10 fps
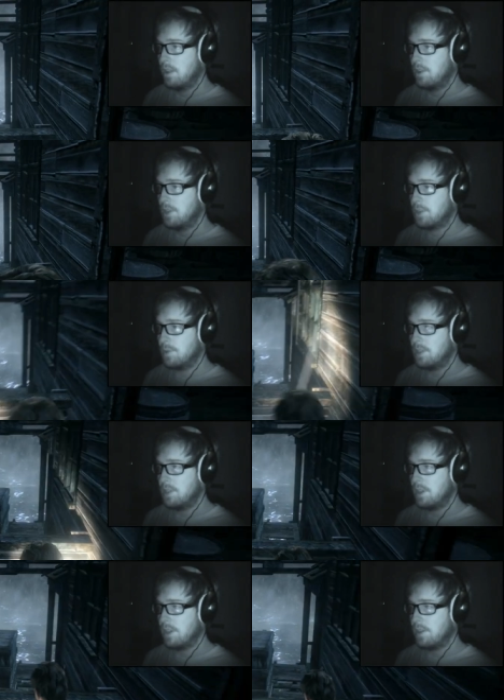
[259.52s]
Just wanted
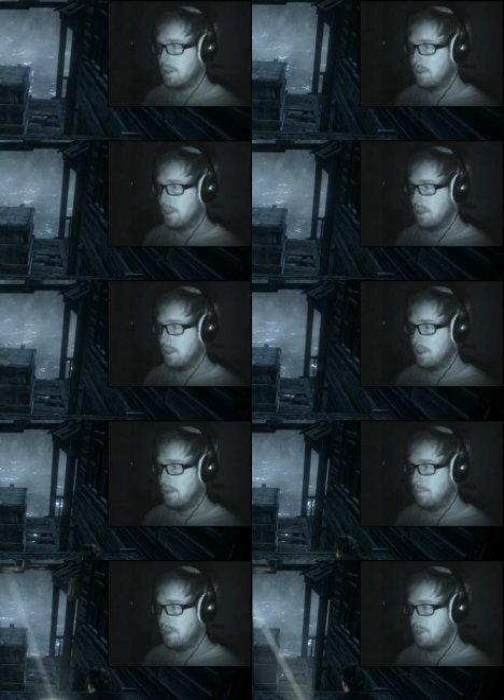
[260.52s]
to know.
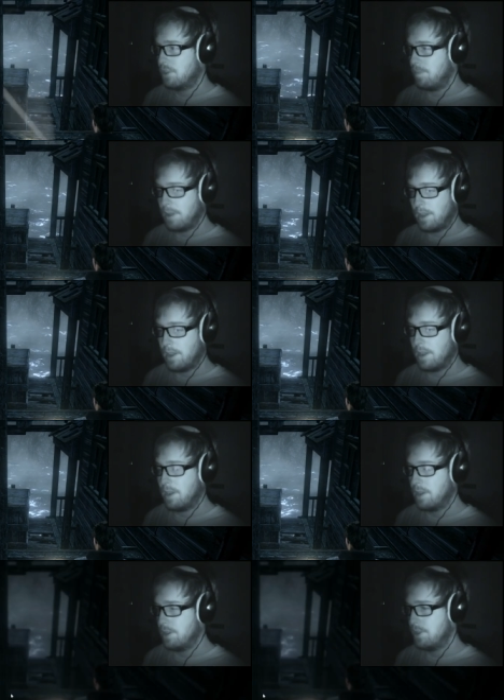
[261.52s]
Manuscript
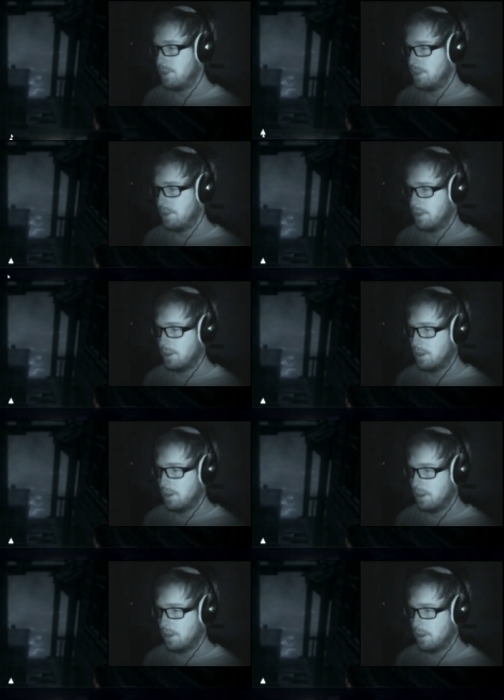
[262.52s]
page.
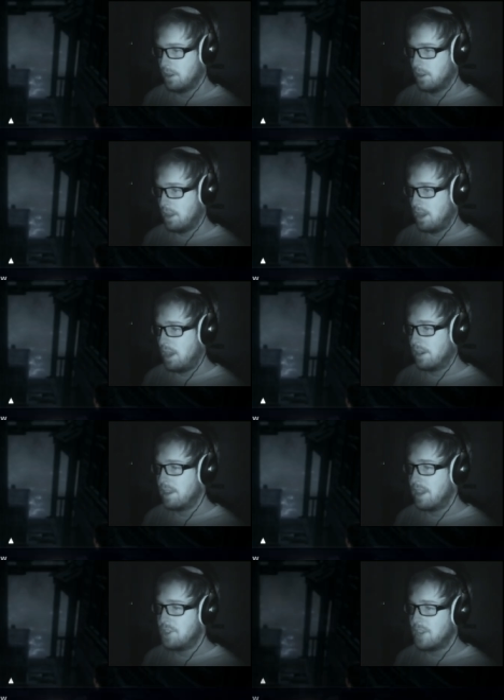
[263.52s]
I'm going
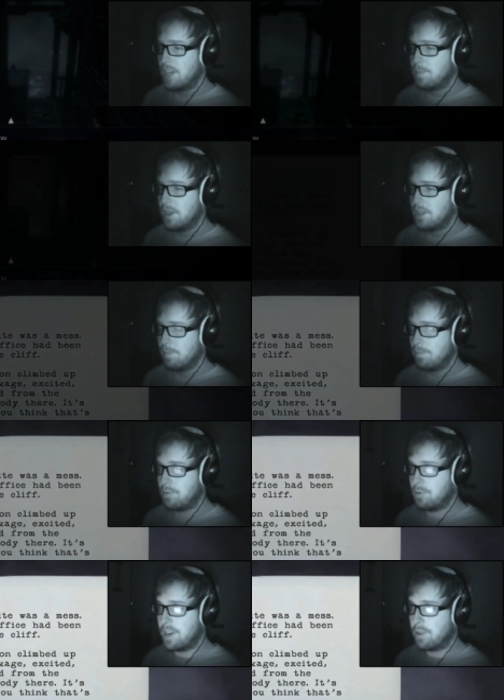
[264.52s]
to get chased by some
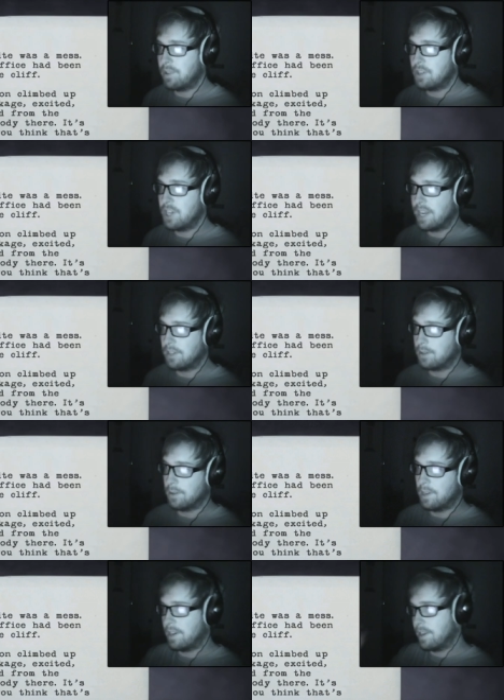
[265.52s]
prick with a
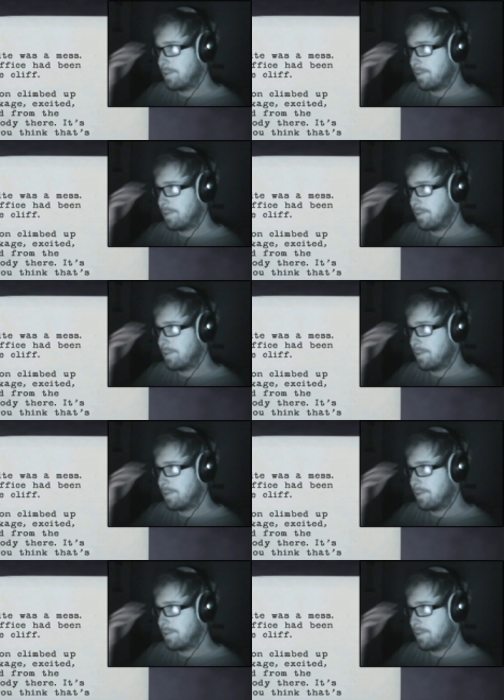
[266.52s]
chainsaw, aren't I?